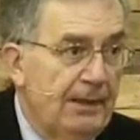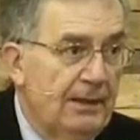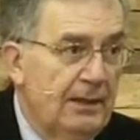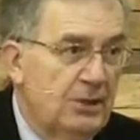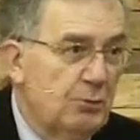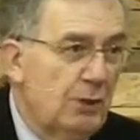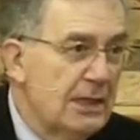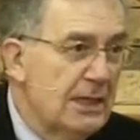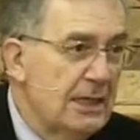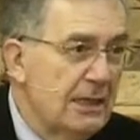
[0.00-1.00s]
That's
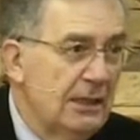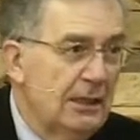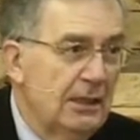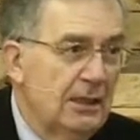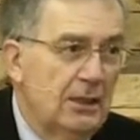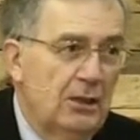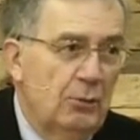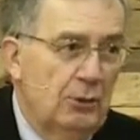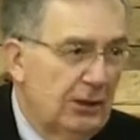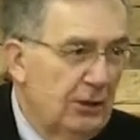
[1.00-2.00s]
why
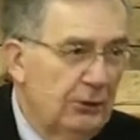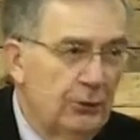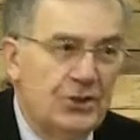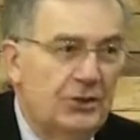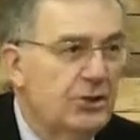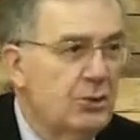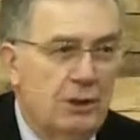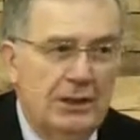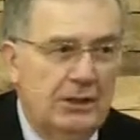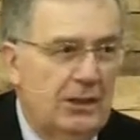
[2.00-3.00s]
we're closer to
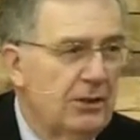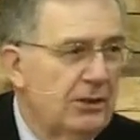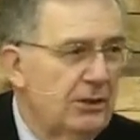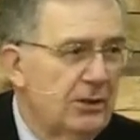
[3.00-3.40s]
one another